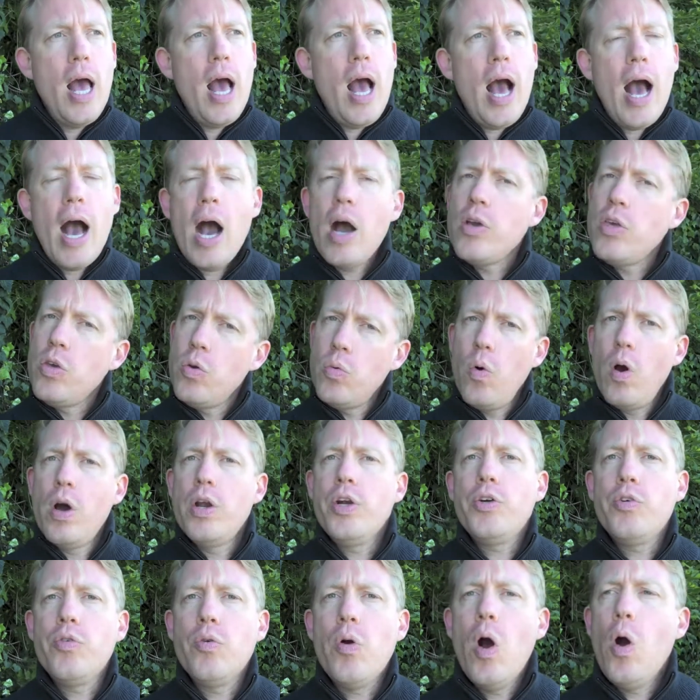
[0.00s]
how you want
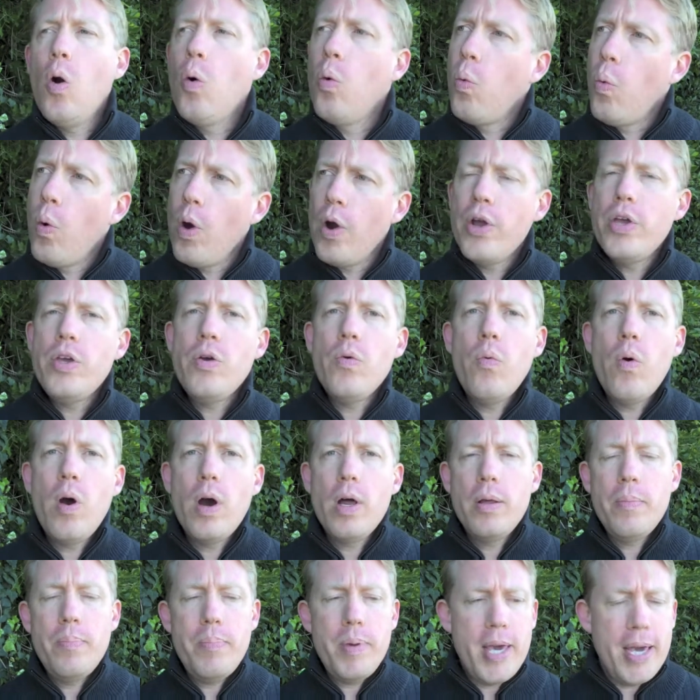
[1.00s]
to grow and where you
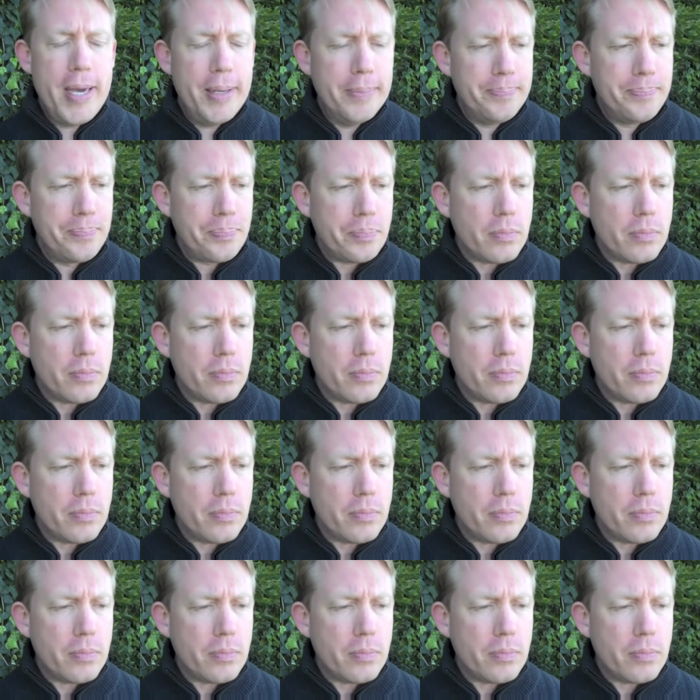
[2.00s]
want to be,